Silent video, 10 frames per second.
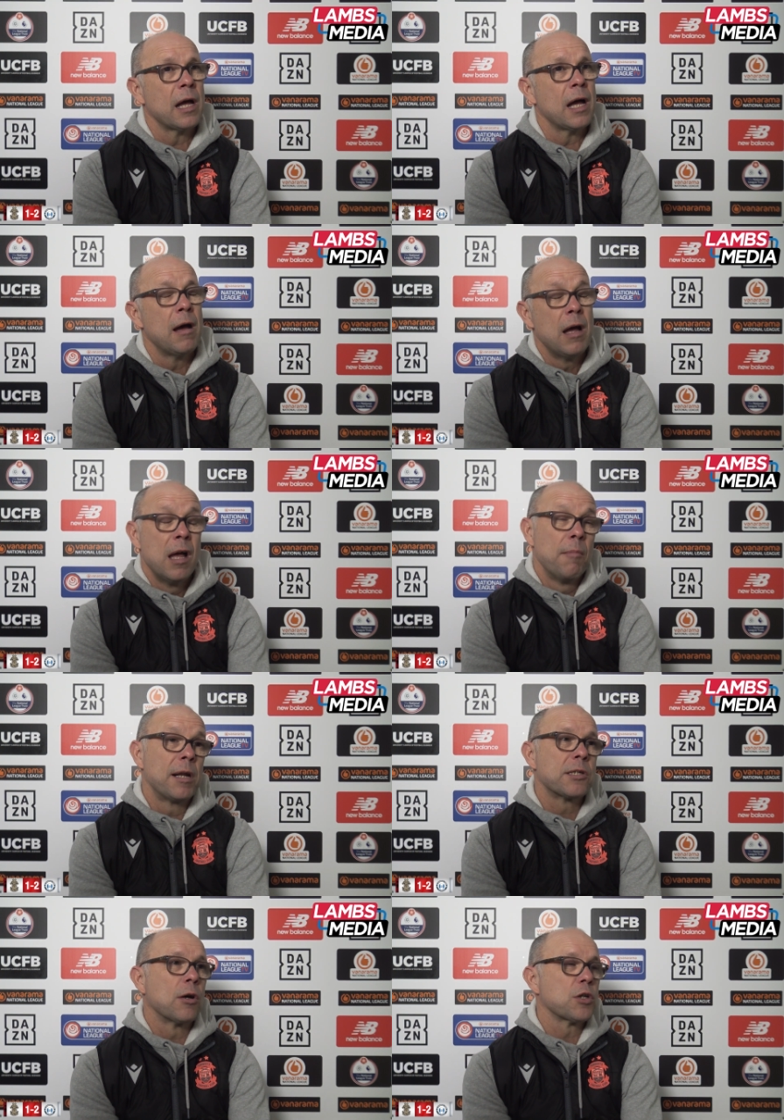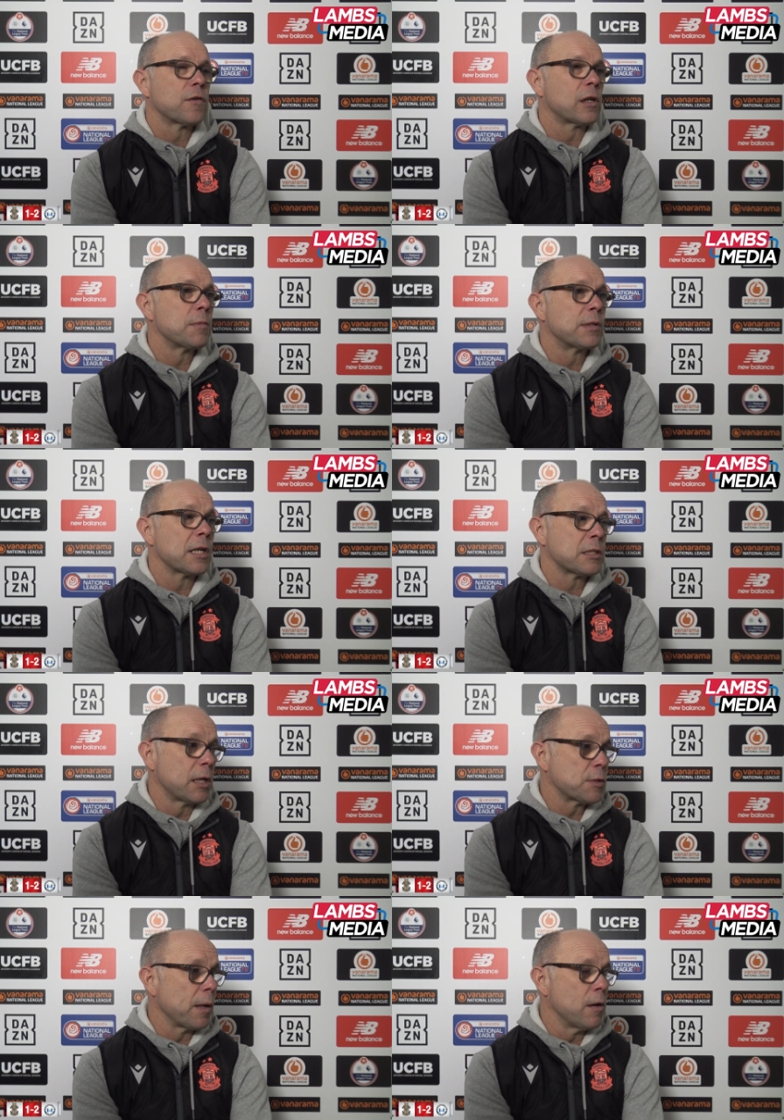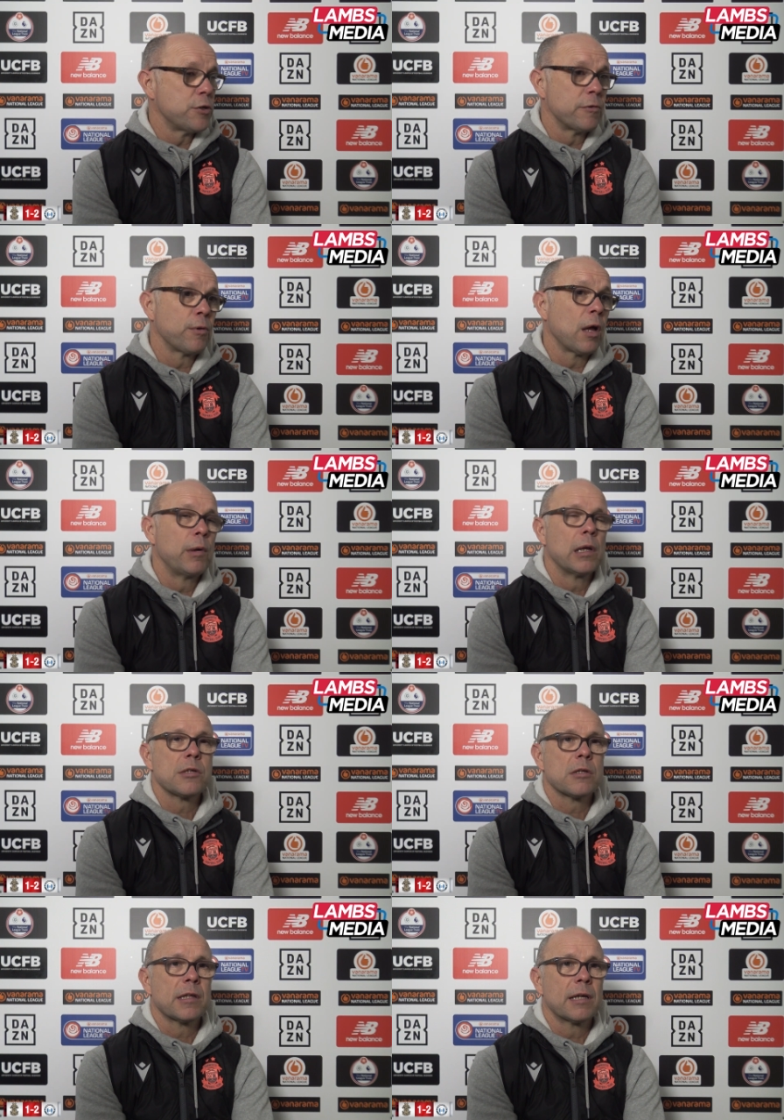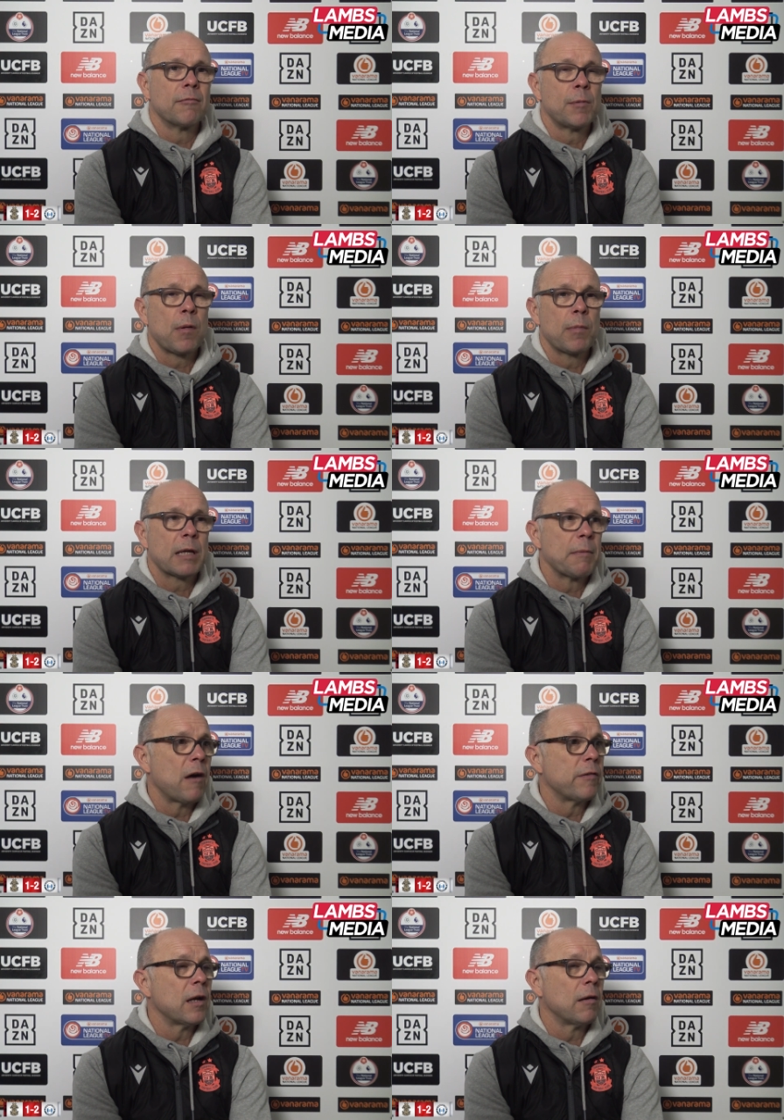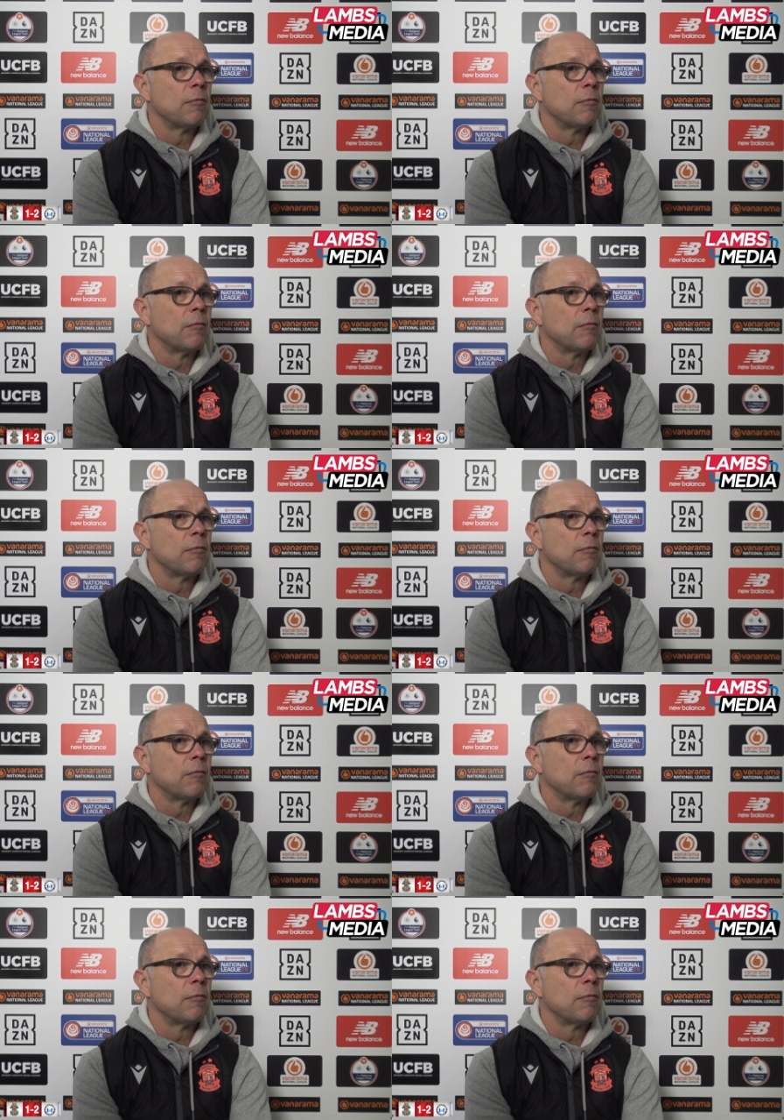But it's nice for the club to get some exposure. And although we lost, I think we probably come out of it